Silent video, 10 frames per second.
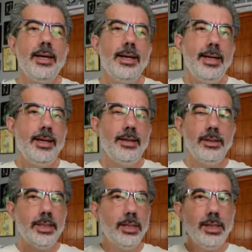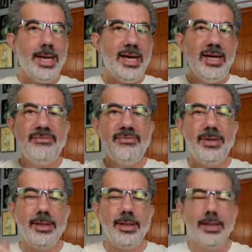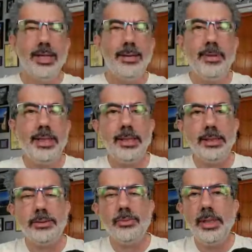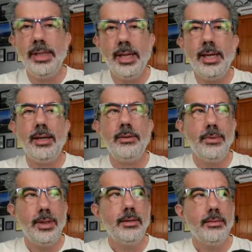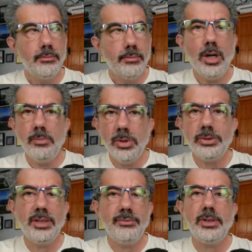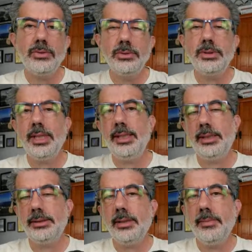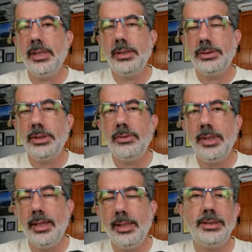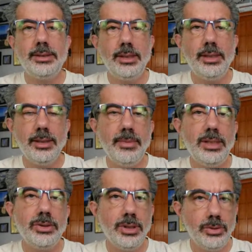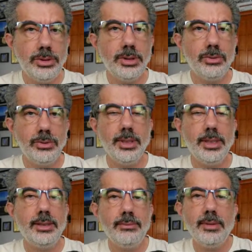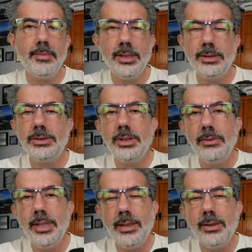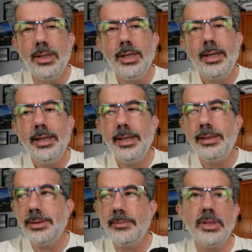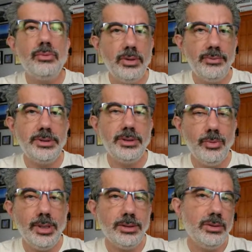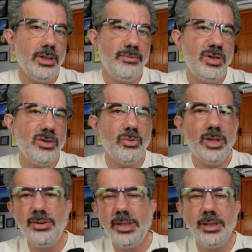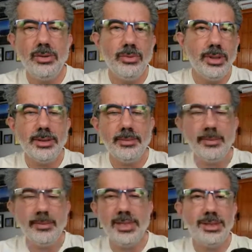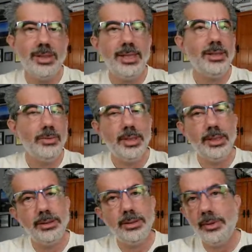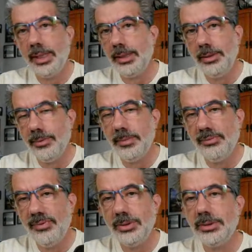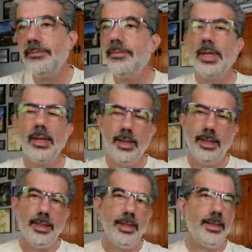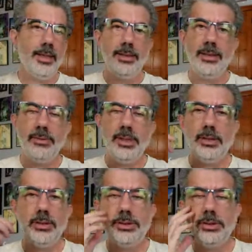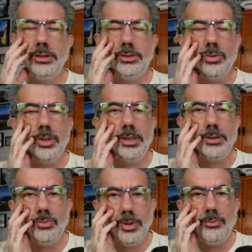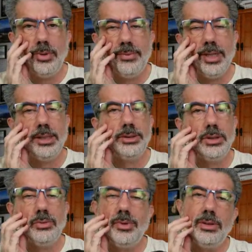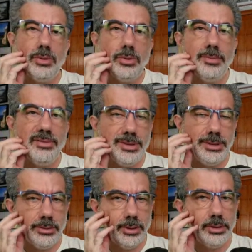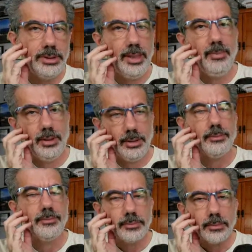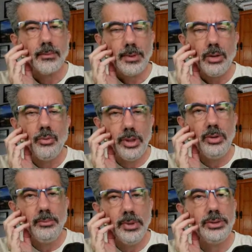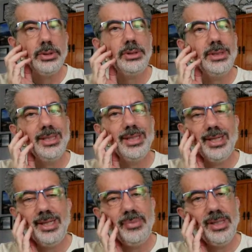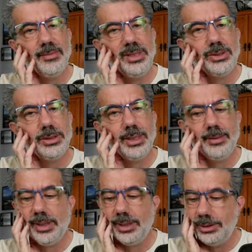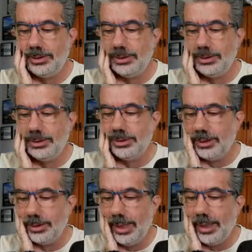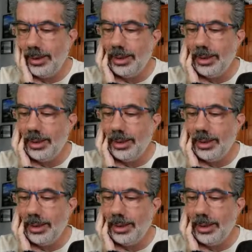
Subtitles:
and look at our live playlist. We have almost every cruise line has come on our show now. At least the major ocean cruise lines have come on our show now, and some of the rivers as well. So if you're wondering, what some of these things are like and you want to hear directly from the folk, and then I definitely encourage you to join us when we've got our show. We don't do them every single Thursday, but we do them most Thursdays at 8 p.m. Eastern time on our YouTube channel. So yeah.